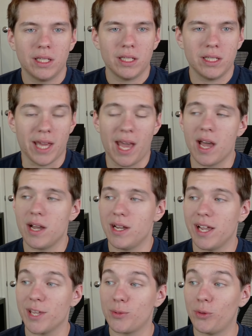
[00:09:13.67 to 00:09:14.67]
yeah,
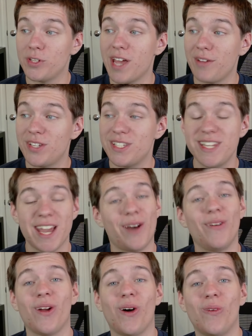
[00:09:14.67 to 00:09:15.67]
I guess we'll just have to see
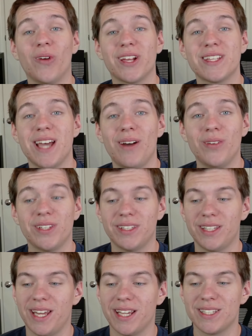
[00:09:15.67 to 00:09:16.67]
how it all works out within
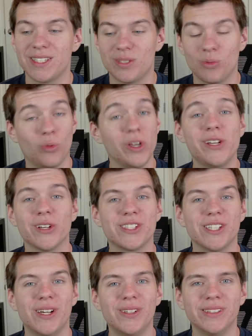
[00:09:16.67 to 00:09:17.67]
the next week or
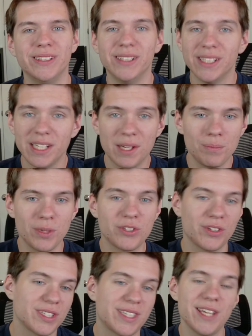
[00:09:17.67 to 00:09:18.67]
so. And be
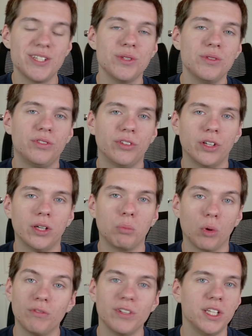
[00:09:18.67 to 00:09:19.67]
sure to stay tuned for
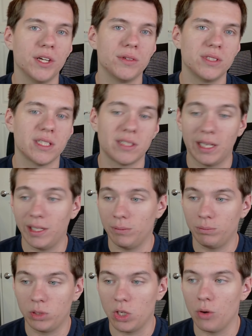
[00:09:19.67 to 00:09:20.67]
more videos as I
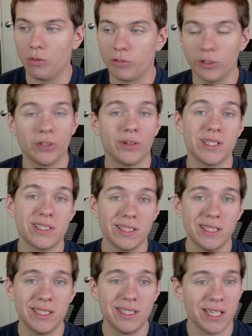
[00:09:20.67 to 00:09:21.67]
go further into
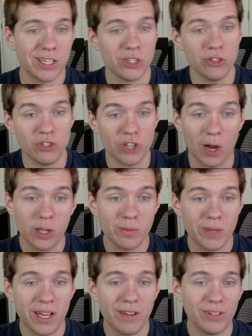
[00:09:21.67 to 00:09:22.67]
this and
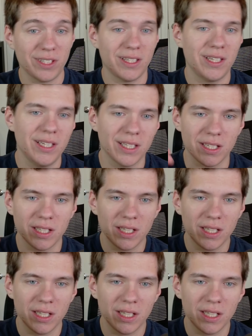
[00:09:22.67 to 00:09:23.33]
document everything, and